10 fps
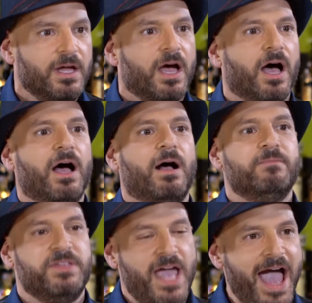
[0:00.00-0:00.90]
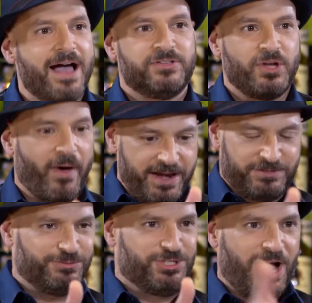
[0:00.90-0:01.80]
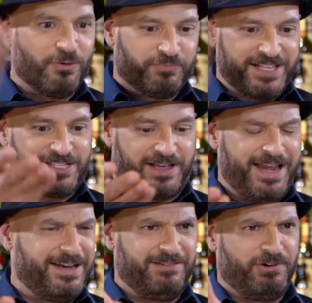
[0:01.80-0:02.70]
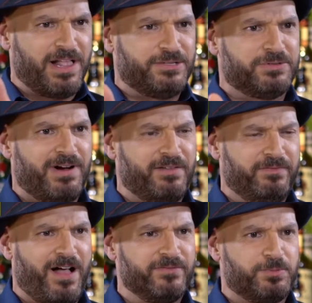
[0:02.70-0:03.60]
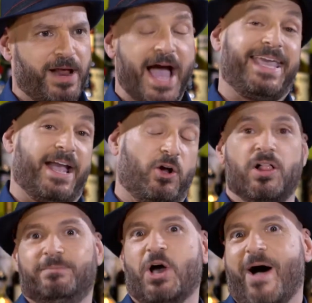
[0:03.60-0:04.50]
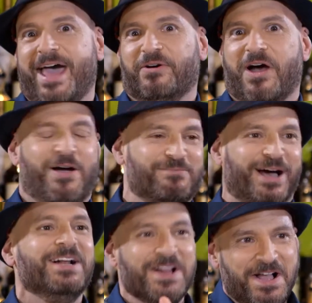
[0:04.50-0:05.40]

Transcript: Oh, um, yeah. So and, so Joe, that's I didn't realize he was involved in this. Pro- I can't yeah. call him Joe. I don't know him, but uh,